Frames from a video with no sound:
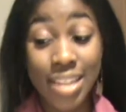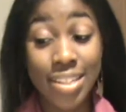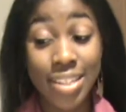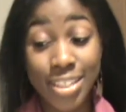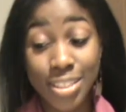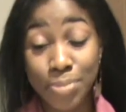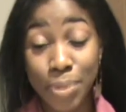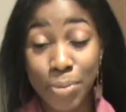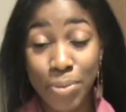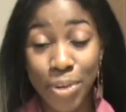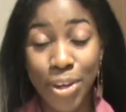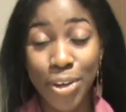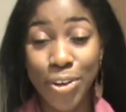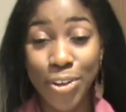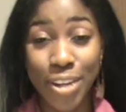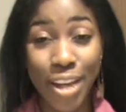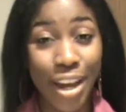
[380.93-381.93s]
this might be
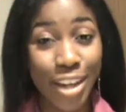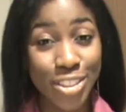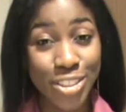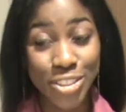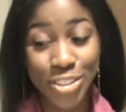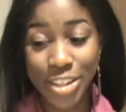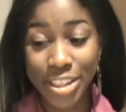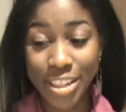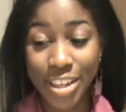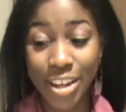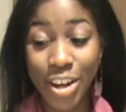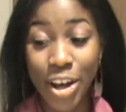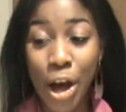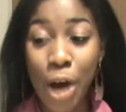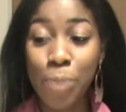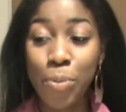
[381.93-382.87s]
a good hair straightener.